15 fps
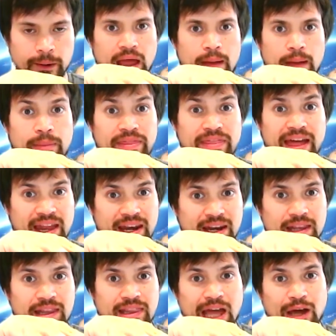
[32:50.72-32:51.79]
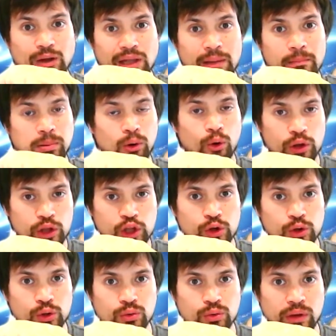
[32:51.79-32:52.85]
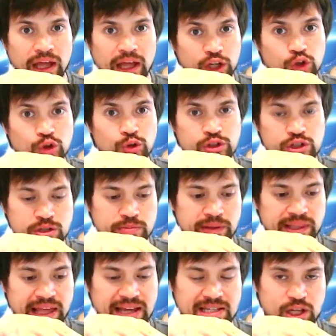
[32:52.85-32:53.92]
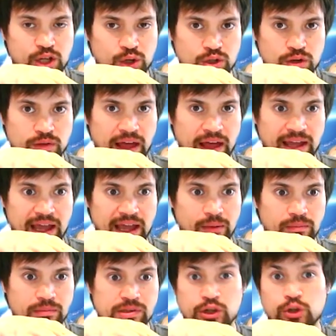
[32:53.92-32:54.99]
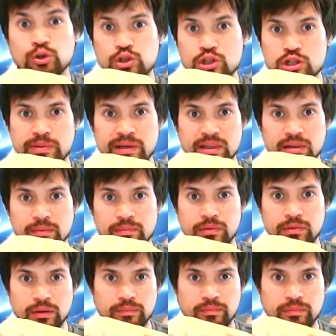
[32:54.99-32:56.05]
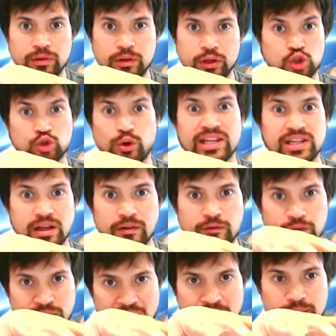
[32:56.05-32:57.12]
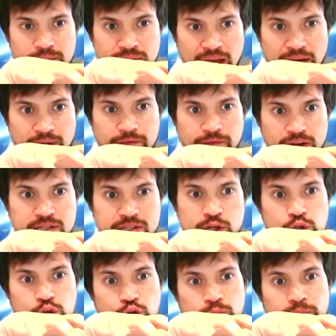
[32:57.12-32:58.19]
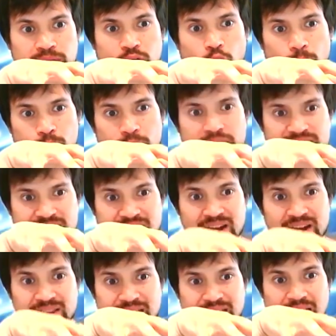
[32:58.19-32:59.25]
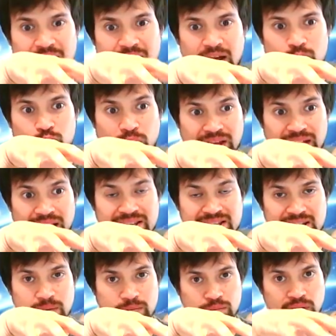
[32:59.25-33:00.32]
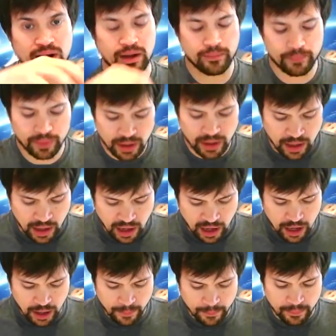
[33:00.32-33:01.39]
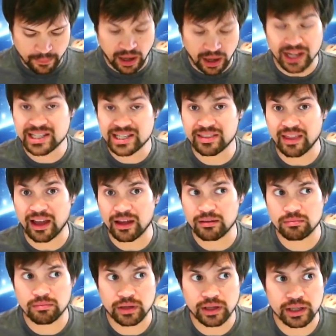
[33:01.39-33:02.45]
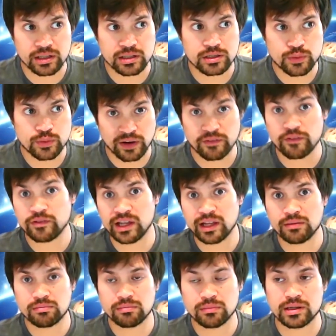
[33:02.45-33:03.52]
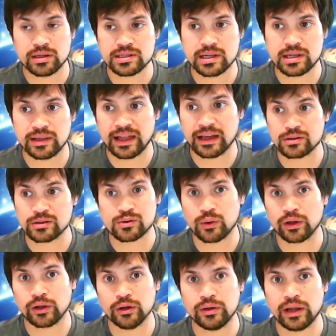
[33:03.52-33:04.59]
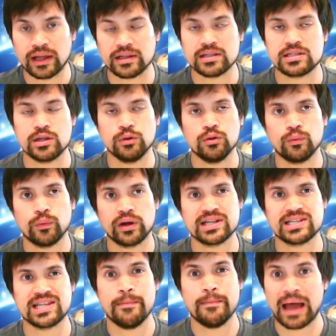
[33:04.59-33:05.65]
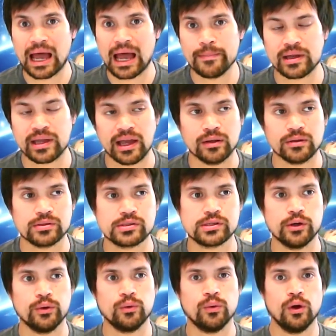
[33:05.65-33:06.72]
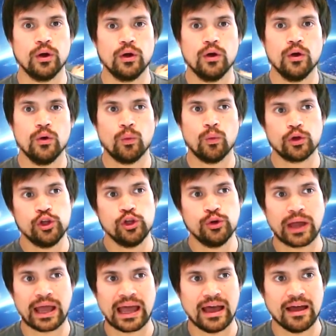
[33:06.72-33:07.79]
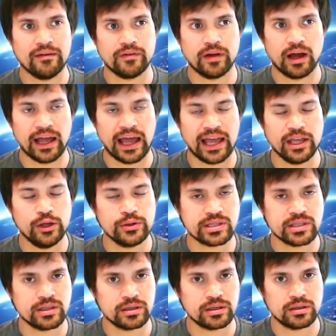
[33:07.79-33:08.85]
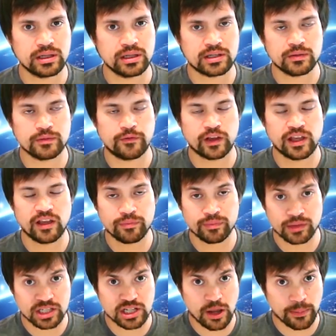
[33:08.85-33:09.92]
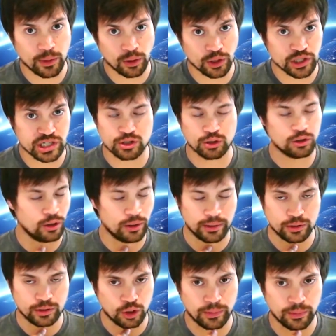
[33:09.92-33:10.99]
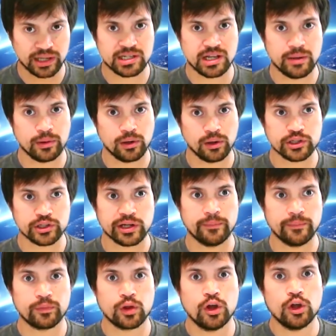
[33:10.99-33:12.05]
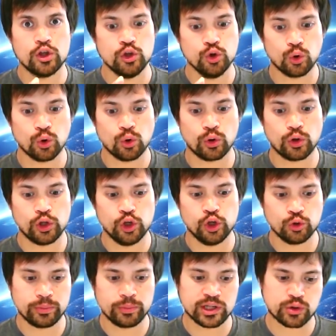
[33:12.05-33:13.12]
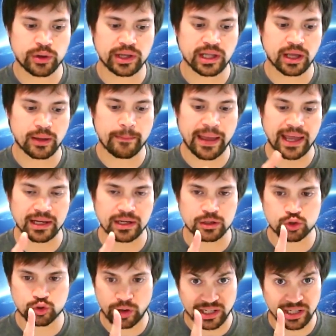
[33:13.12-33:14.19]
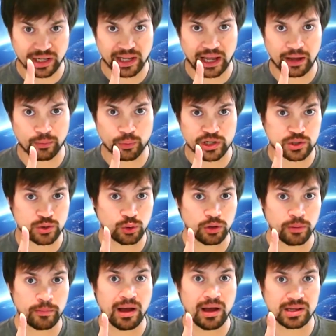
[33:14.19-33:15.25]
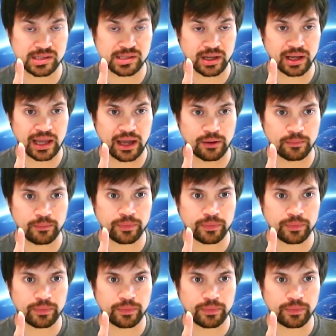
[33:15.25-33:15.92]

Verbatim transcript: But then they'll employ you, and you would just be the executor of that account. So you'd just be the, the the trader for that that fund. So you'd be operating under their regulated umbrella. Um, I did that in 2015, and, and that quite good. And so when I say a PAM account, so what you have, I hate using the forgive the terminology. It's not not not my terminology. You're you would be trading a main trading account, which is called the master account.